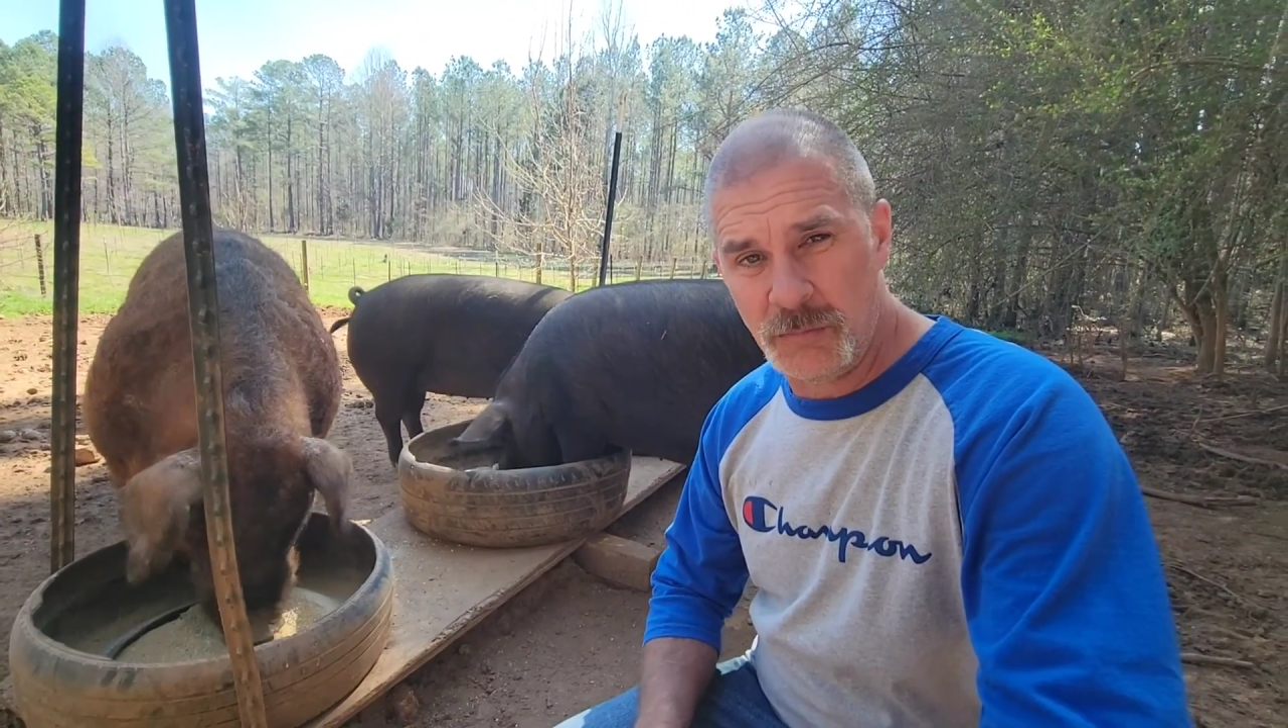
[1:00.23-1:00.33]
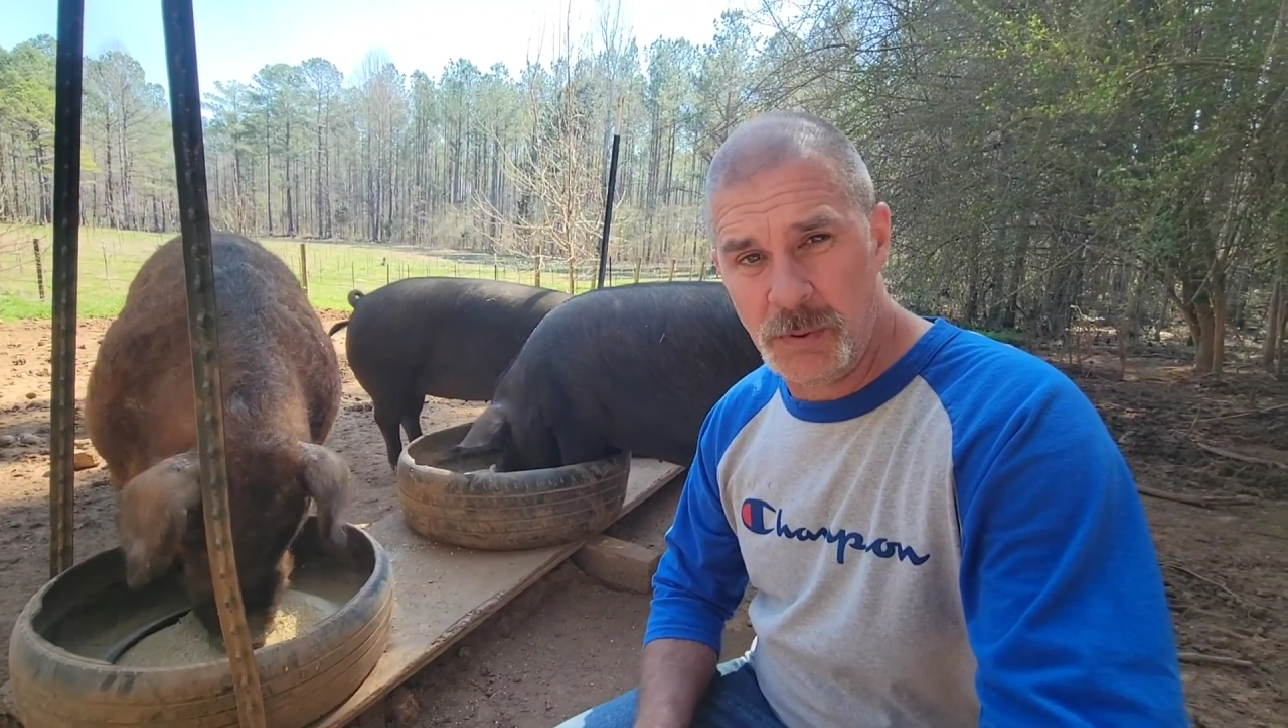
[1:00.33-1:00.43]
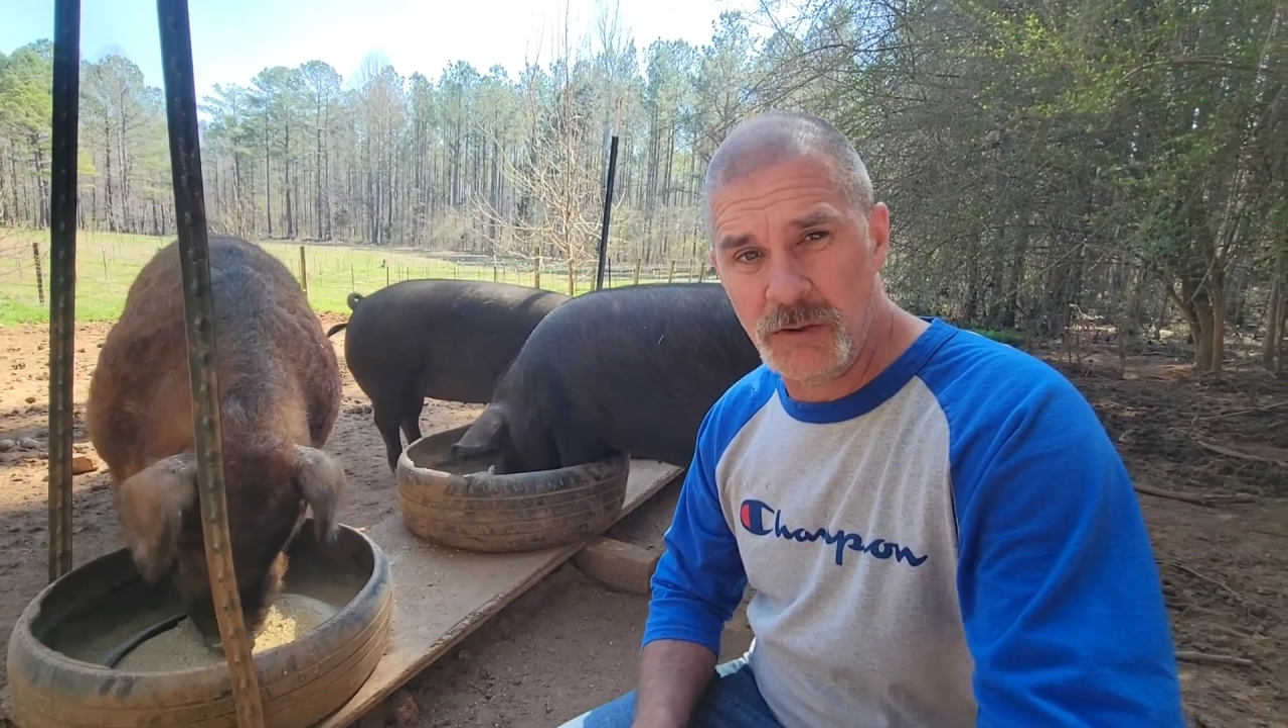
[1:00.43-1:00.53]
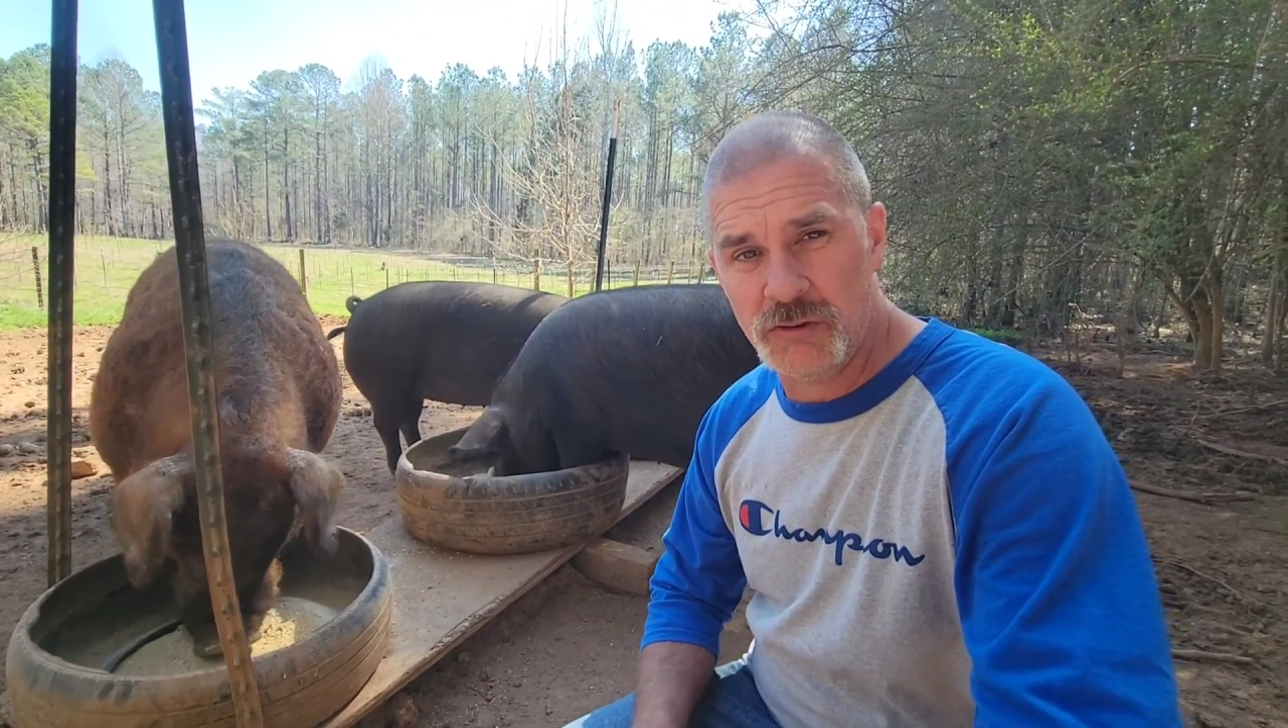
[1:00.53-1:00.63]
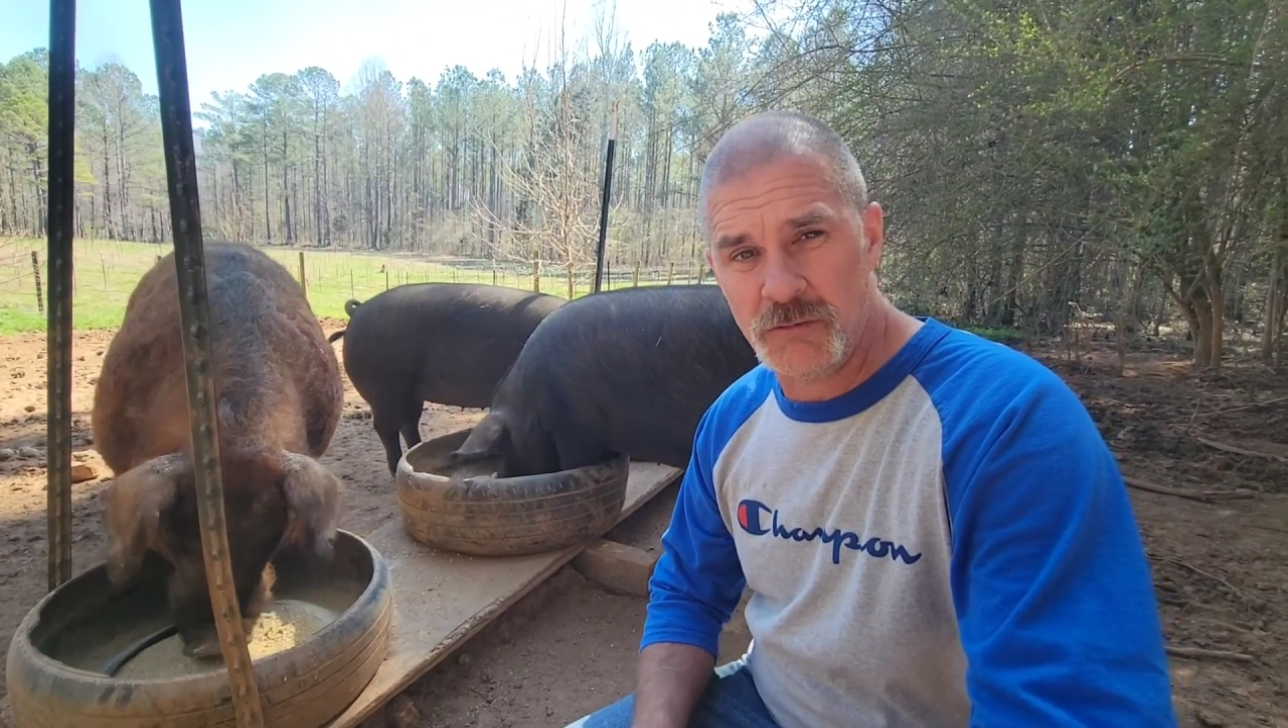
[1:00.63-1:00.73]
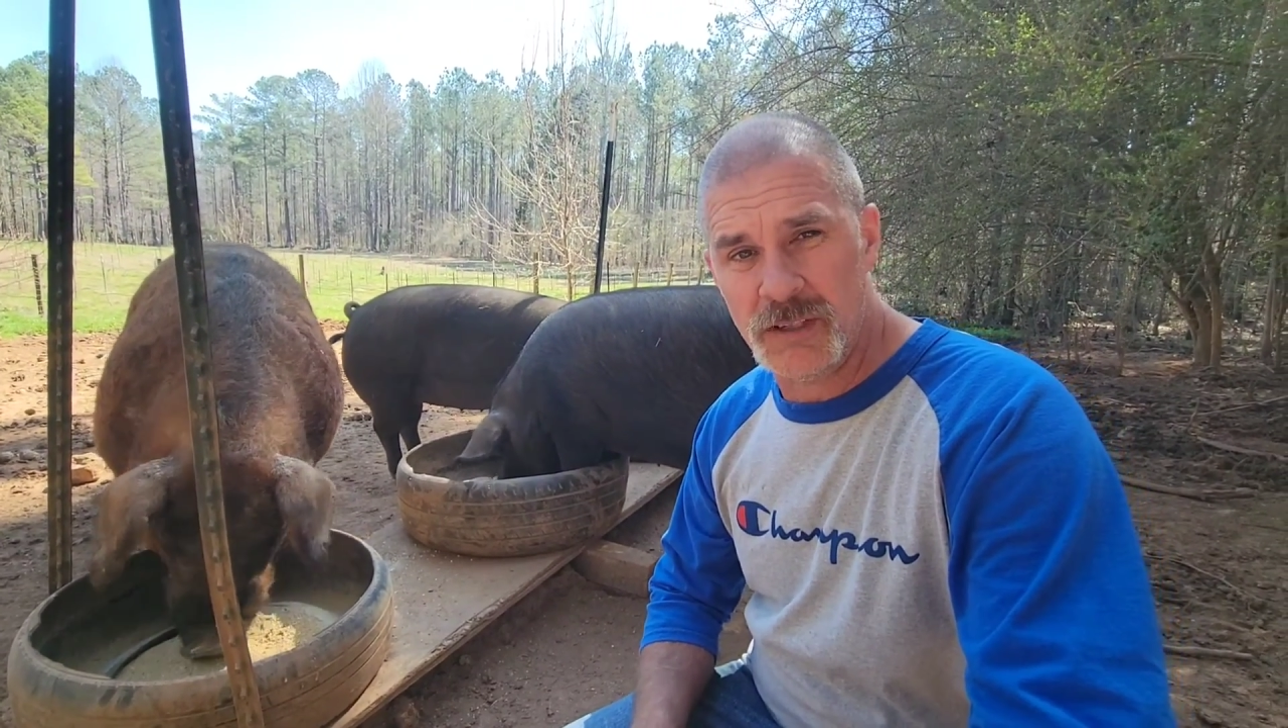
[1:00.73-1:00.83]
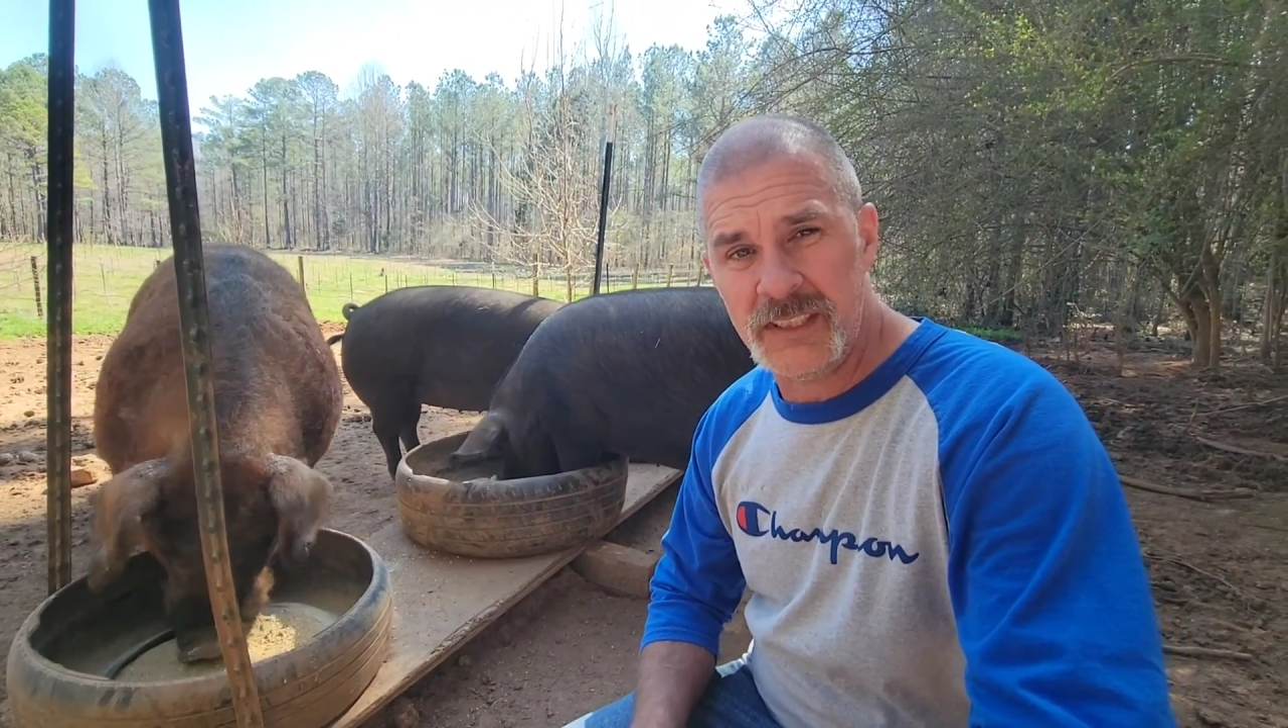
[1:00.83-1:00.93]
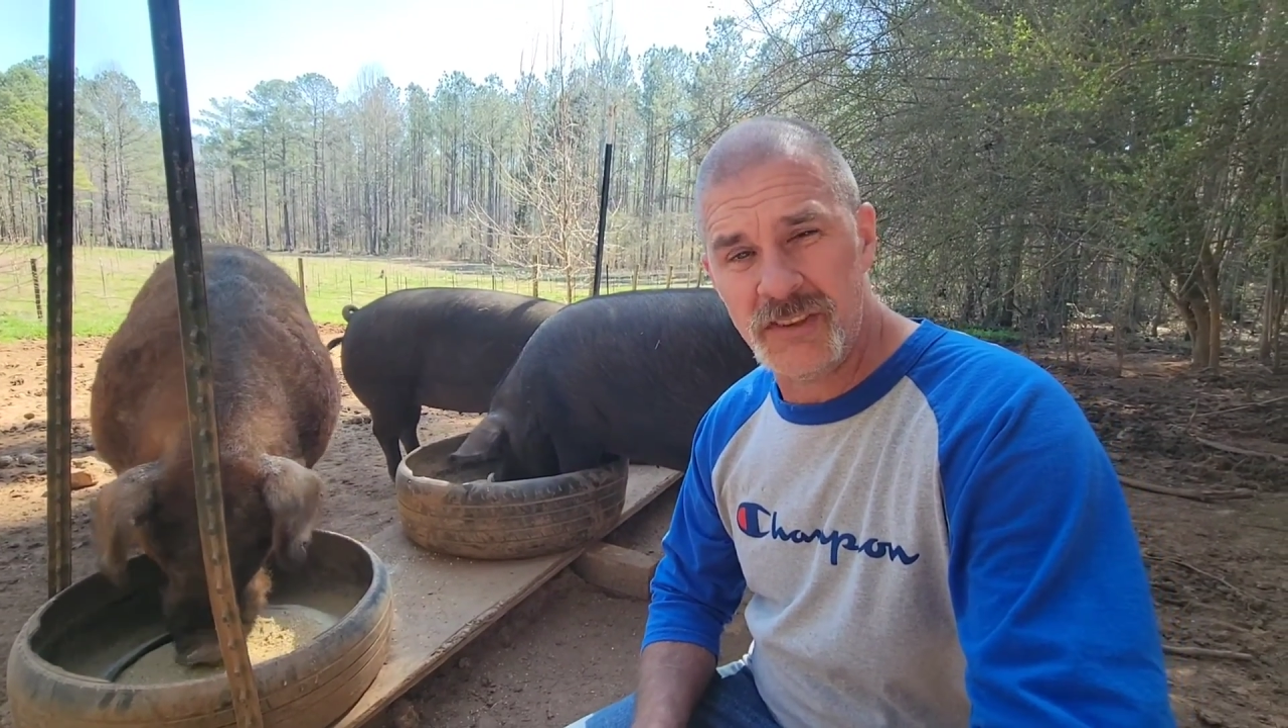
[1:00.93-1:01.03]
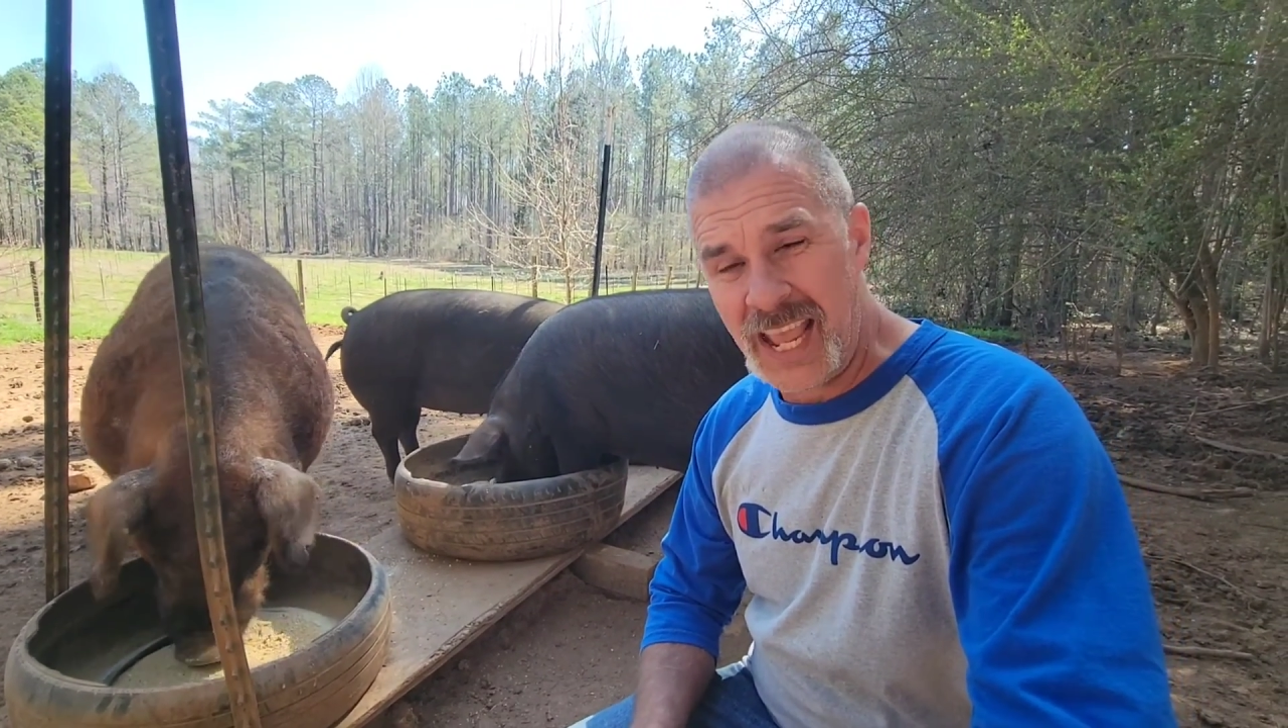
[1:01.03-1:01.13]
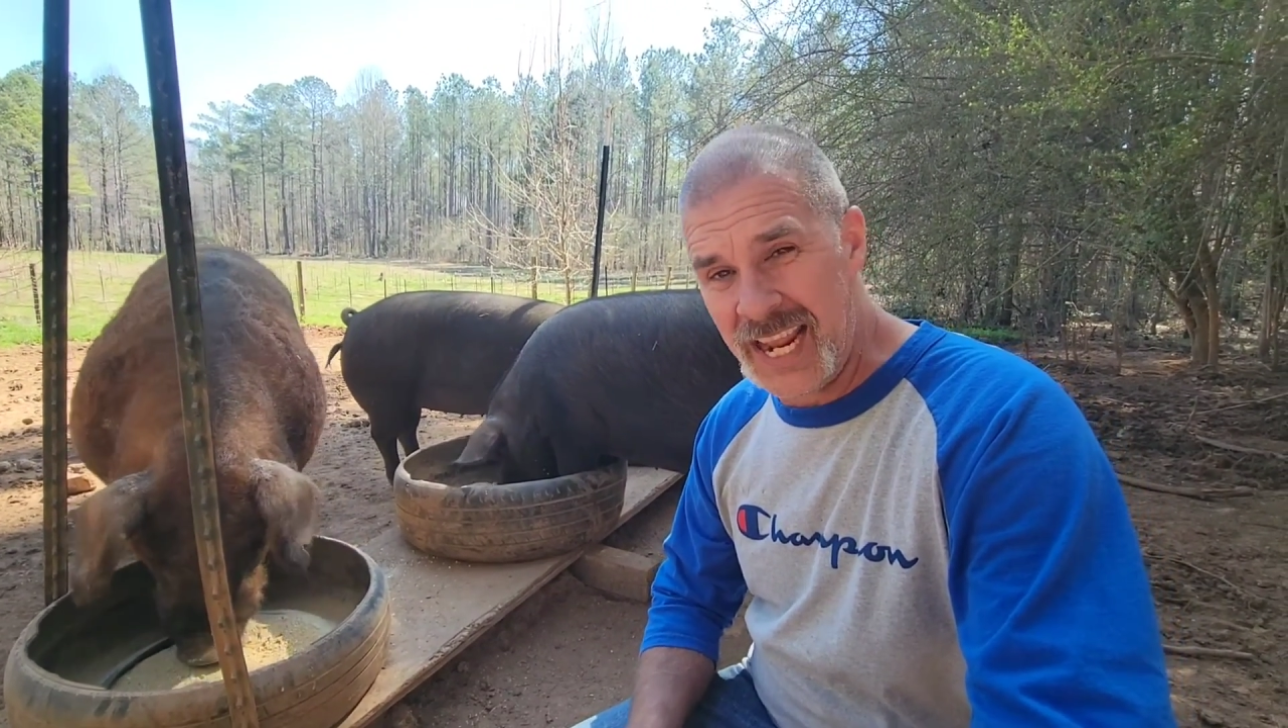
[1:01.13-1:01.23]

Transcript: supposed to reach